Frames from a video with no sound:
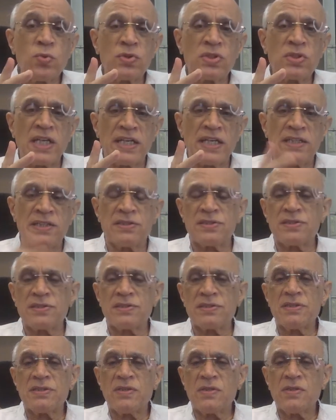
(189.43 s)

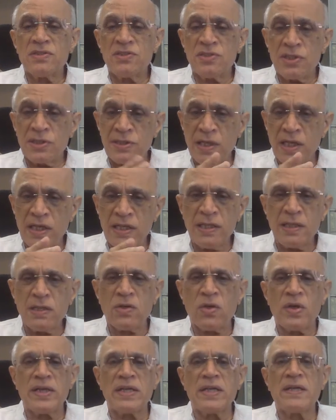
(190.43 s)
sides, just like a
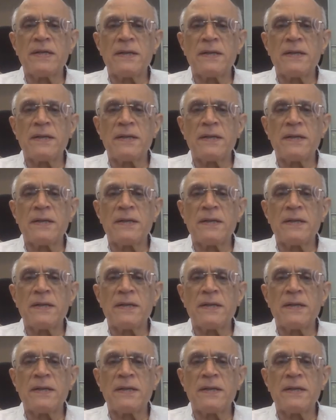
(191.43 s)
coin.